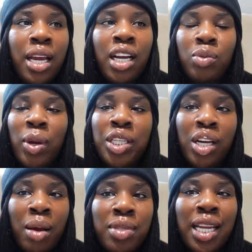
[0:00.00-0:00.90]
Because when she
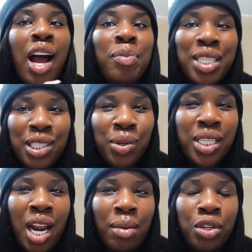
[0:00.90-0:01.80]
comes in, I'll be still
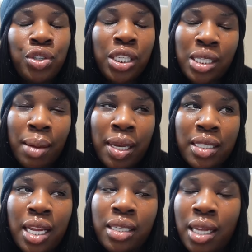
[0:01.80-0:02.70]
setting up the tree. Does that make
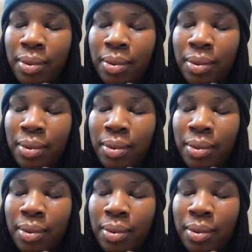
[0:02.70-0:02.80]
sense?